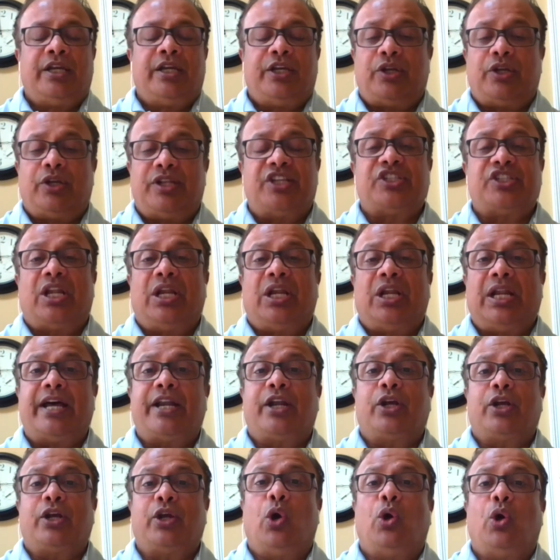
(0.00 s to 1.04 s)
There's a lot
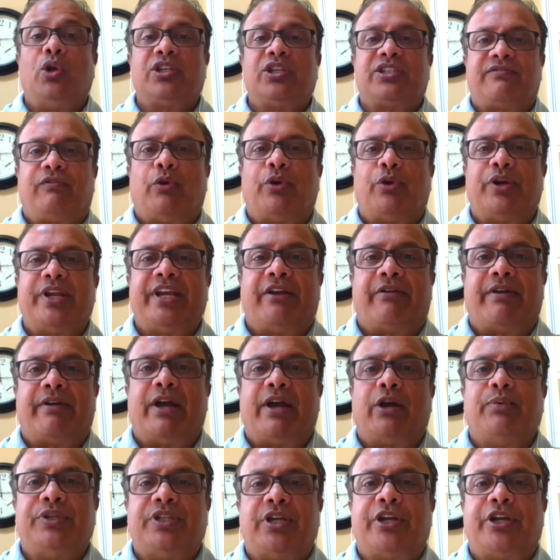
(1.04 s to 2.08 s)
of goals floating
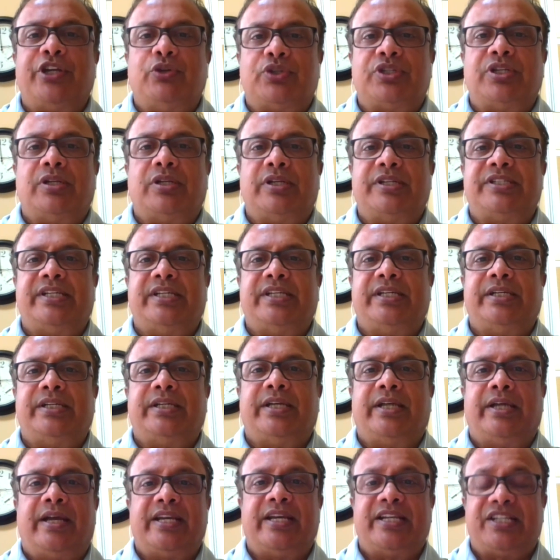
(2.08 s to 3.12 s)
around with our utility
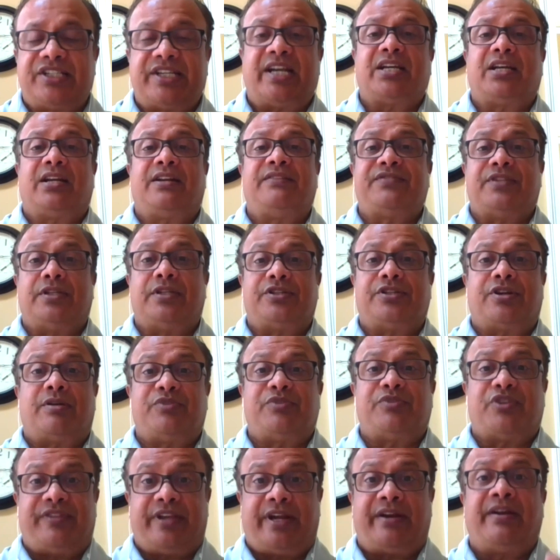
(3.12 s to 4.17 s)
executives in
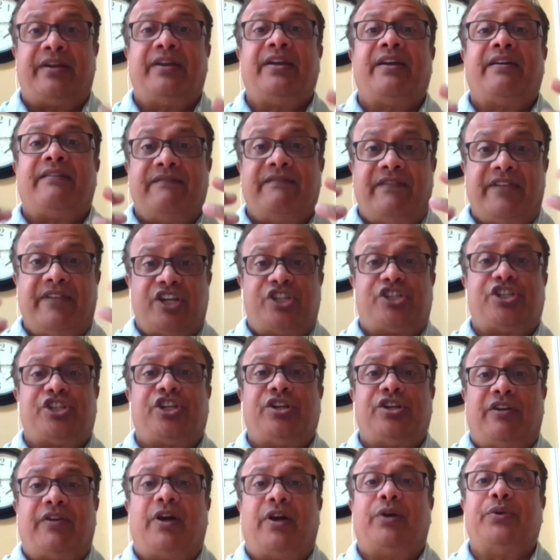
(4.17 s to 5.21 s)
terms of their
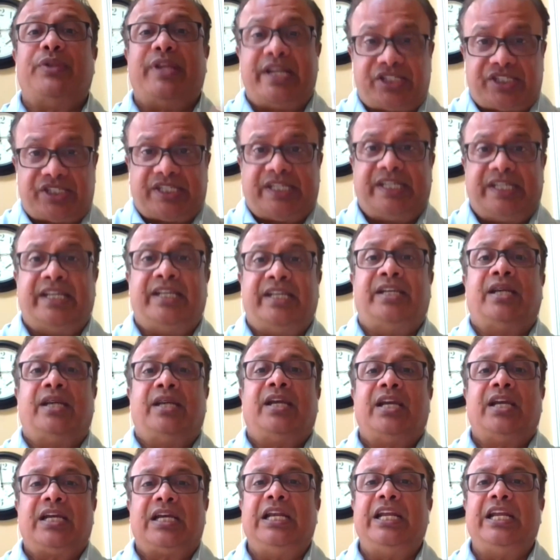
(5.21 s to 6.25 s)
vision of how they see
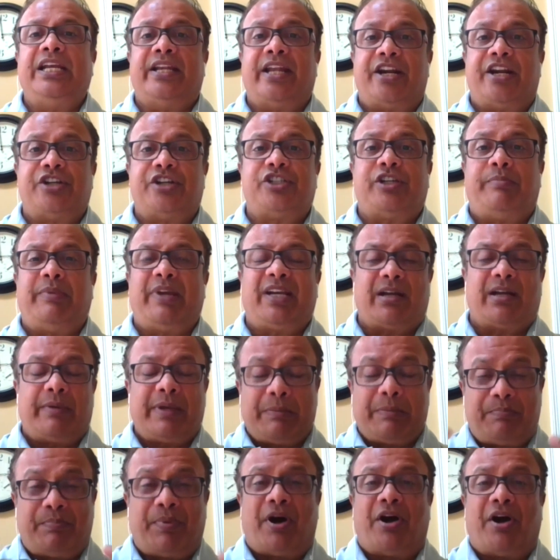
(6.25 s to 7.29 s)
clean energy
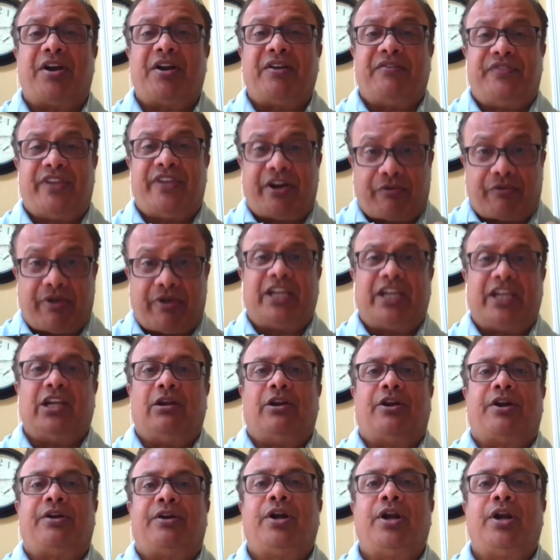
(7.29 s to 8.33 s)
becoming part of their
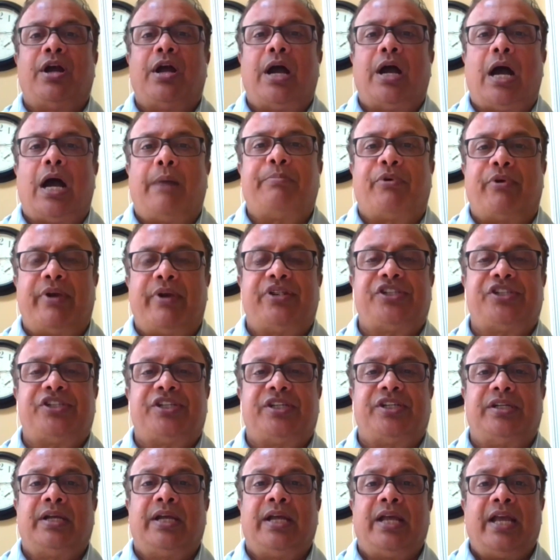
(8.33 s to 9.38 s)
regular
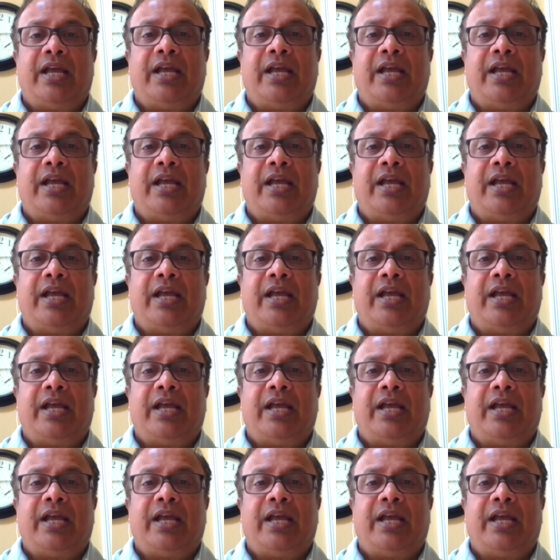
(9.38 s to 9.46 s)
operation.